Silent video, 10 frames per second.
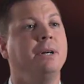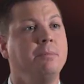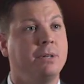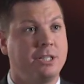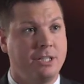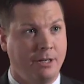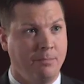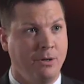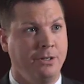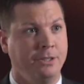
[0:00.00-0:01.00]
much
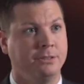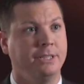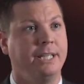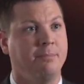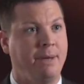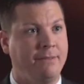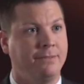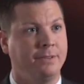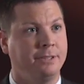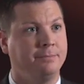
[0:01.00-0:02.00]
ceremonial in
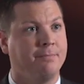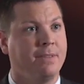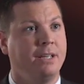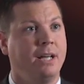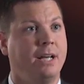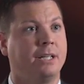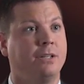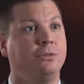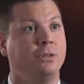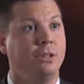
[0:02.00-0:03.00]
Mannford.
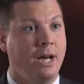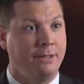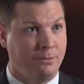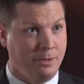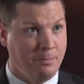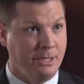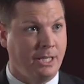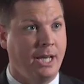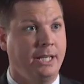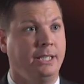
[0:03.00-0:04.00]
Go to a lot of ribbon
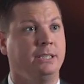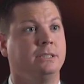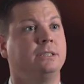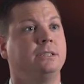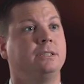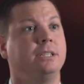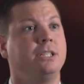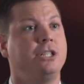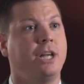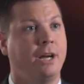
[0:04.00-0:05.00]
cuttings,
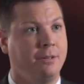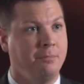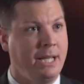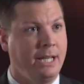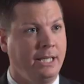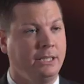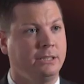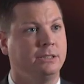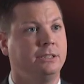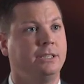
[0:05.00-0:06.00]
chair the
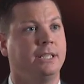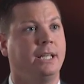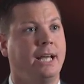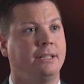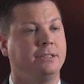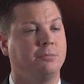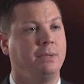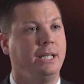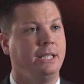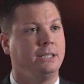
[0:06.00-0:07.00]
meetings and the council
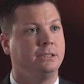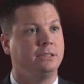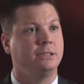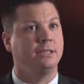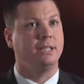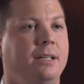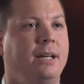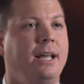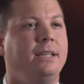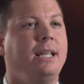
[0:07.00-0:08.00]
meetings.
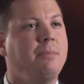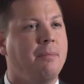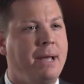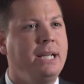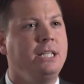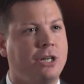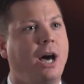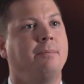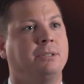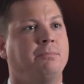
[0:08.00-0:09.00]
I think my main
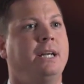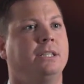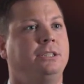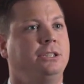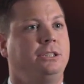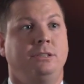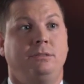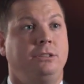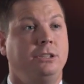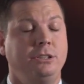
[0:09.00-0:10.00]
job as mayor is just
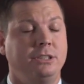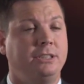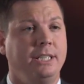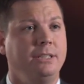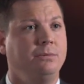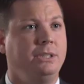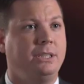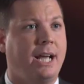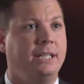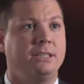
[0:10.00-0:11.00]
to see that we
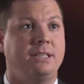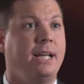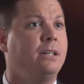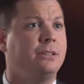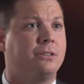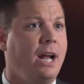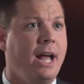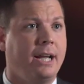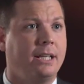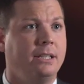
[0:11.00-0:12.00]
kind of stay on
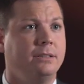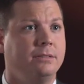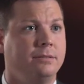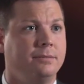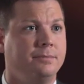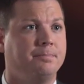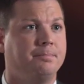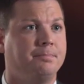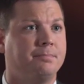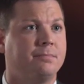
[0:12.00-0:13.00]
track,
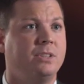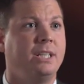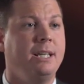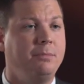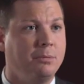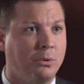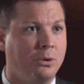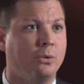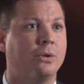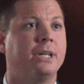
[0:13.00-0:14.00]
to keep the
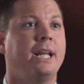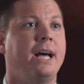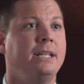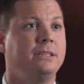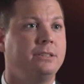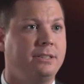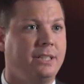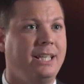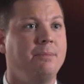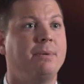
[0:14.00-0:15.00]
board organized, to
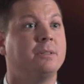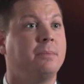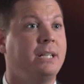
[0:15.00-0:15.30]
keep everybody